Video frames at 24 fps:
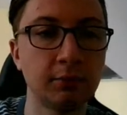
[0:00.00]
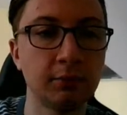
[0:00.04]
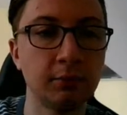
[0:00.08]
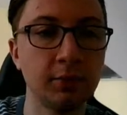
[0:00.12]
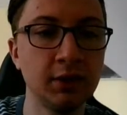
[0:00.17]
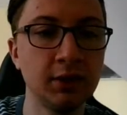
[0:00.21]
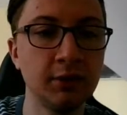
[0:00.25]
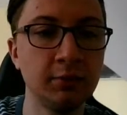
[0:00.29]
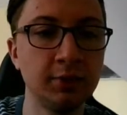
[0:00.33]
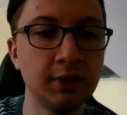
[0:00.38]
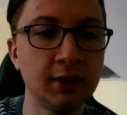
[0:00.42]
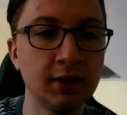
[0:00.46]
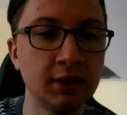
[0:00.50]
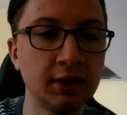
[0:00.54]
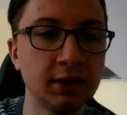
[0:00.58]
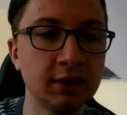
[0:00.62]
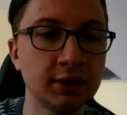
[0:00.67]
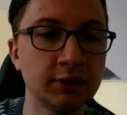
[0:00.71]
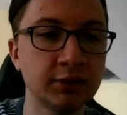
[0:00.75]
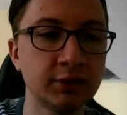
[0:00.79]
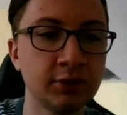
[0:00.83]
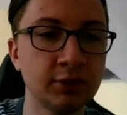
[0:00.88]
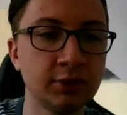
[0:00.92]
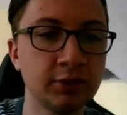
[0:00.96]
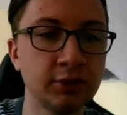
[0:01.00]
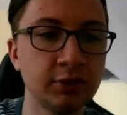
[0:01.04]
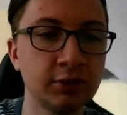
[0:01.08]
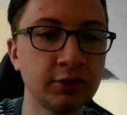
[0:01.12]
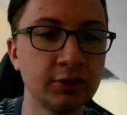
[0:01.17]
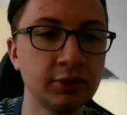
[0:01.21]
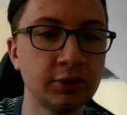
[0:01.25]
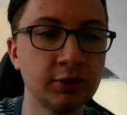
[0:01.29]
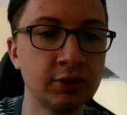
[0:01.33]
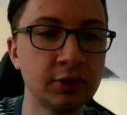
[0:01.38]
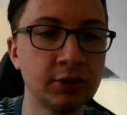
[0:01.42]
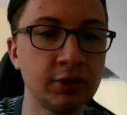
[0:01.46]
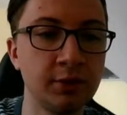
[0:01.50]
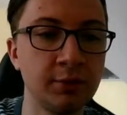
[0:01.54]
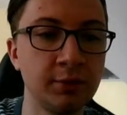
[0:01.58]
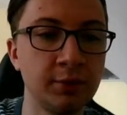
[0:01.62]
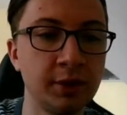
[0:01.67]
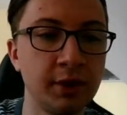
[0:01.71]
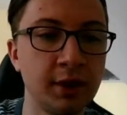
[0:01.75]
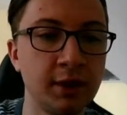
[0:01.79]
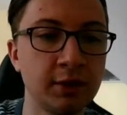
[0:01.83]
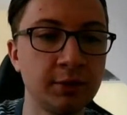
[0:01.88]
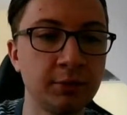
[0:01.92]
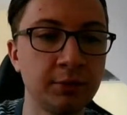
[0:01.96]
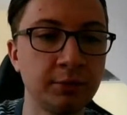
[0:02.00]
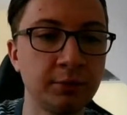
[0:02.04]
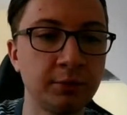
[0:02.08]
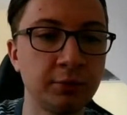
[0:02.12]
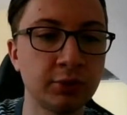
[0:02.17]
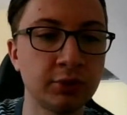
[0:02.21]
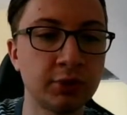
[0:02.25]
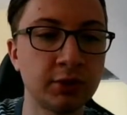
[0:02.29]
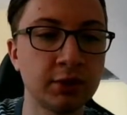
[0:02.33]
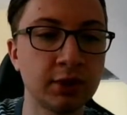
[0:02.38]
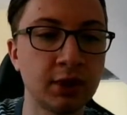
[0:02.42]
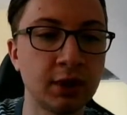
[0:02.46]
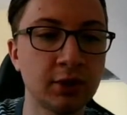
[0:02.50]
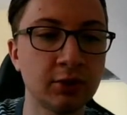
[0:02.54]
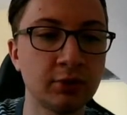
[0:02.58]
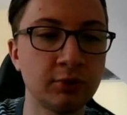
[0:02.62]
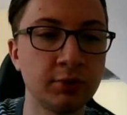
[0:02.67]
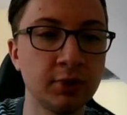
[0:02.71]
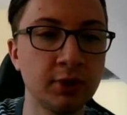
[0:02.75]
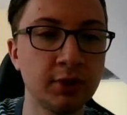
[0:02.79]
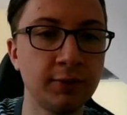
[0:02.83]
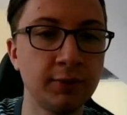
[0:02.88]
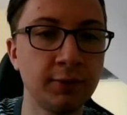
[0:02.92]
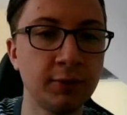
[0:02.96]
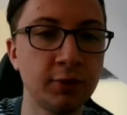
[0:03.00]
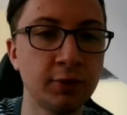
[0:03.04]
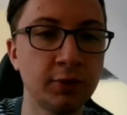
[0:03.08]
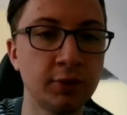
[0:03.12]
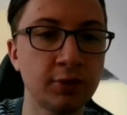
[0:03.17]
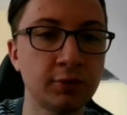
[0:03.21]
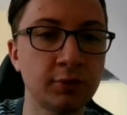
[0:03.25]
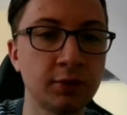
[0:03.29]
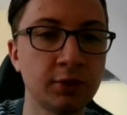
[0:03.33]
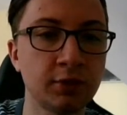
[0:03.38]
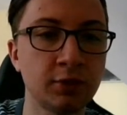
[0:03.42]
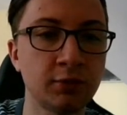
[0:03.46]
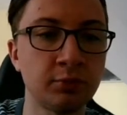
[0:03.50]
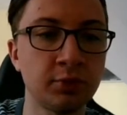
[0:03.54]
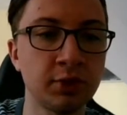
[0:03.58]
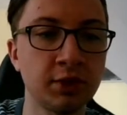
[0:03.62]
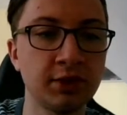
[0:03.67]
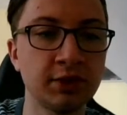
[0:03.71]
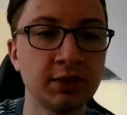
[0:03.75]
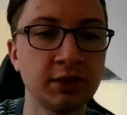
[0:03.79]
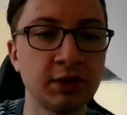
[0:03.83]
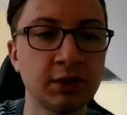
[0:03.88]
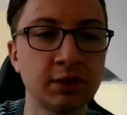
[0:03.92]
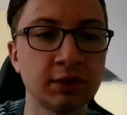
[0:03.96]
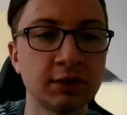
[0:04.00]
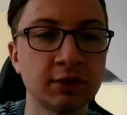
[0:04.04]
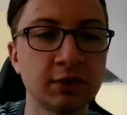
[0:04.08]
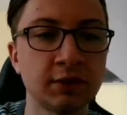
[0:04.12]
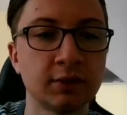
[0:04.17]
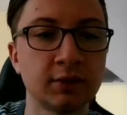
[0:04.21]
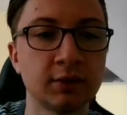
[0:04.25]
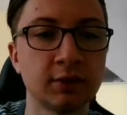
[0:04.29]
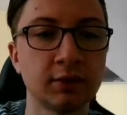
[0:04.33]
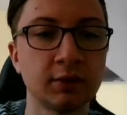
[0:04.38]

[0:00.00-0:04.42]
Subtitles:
But black has also a clear plan, put the knight on b4, queen on b6,